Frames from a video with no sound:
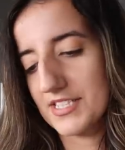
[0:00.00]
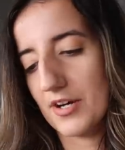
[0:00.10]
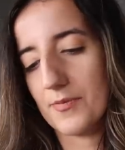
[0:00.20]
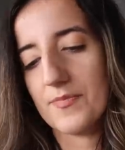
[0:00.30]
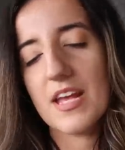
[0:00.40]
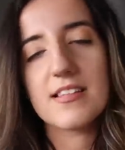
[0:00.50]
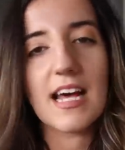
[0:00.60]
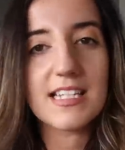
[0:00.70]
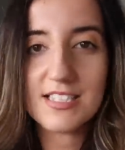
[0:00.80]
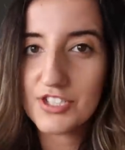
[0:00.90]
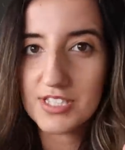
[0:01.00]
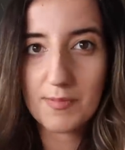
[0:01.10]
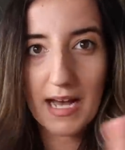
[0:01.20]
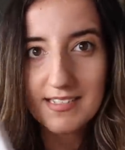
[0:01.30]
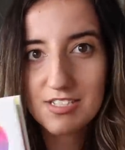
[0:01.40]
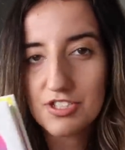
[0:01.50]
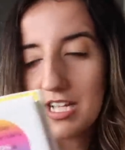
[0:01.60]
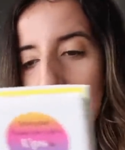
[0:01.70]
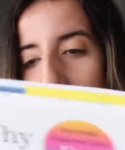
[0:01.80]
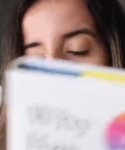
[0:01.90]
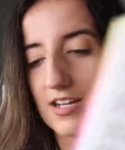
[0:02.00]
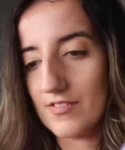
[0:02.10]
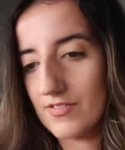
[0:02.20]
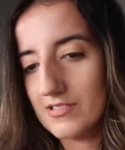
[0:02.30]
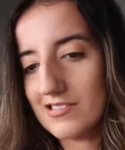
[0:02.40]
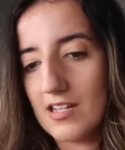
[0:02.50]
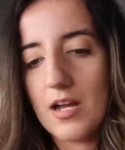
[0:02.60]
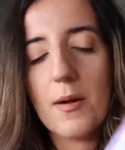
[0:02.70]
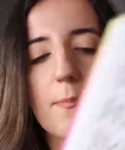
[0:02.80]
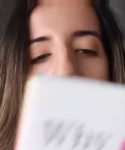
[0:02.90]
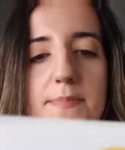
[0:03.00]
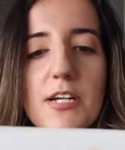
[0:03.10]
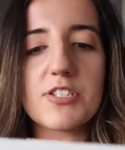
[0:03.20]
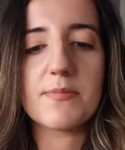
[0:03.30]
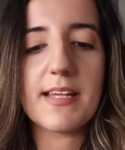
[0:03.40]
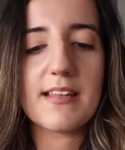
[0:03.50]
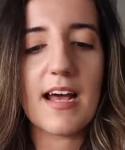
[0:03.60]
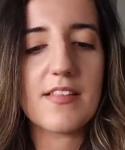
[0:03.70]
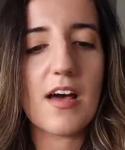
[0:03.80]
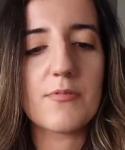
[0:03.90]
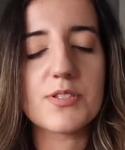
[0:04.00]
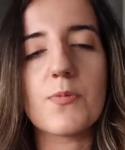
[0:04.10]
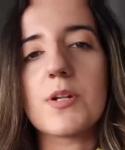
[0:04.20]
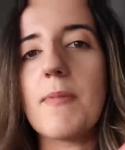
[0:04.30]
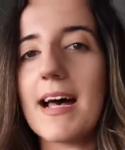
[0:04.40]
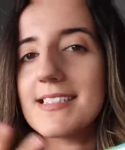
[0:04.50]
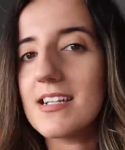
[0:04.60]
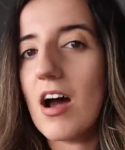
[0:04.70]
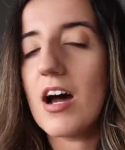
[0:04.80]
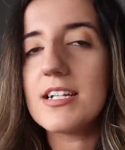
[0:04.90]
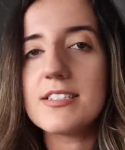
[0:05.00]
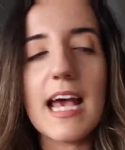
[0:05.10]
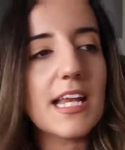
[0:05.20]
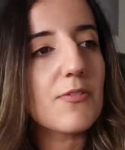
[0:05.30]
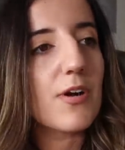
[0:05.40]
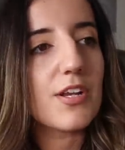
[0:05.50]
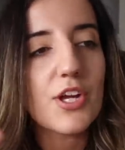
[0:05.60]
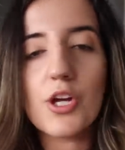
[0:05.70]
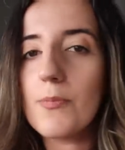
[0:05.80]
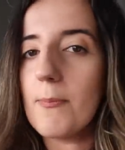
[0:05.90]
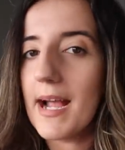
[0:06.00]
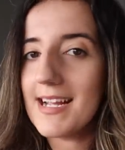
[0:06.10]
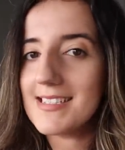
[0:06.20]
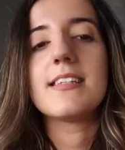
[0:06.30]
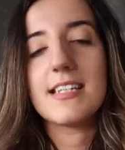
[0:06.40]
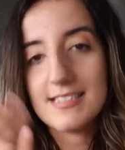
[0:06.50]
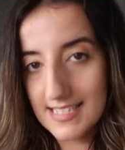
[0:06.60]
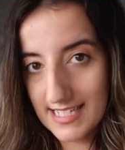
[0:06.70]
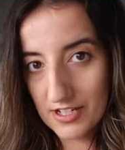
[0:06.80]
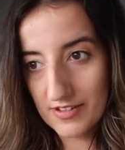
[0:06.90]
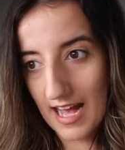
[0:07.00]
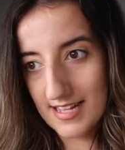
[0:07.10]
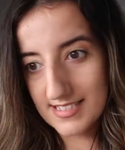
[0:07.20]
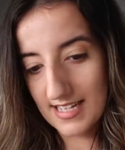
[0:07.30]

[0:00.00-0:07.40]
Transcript: so that is just the passage that kind of popped out to me that I thought was worth passing on to anyone who might need to hear that